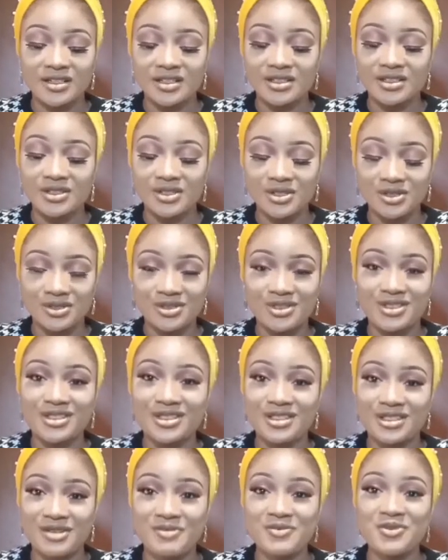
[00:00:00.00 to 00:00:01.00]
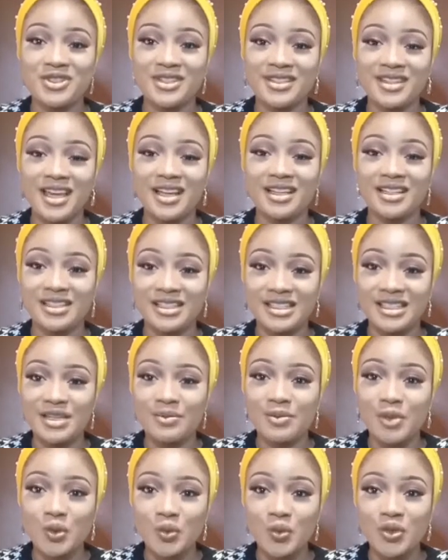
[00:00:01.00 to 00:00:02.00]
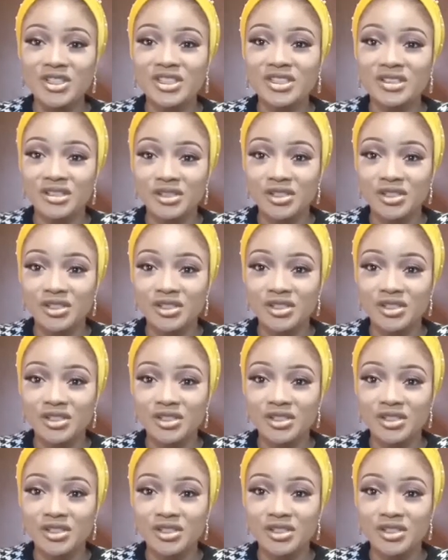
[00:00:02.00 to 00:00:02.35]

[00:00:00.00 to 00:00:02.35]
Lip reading: You'd most likely see me watching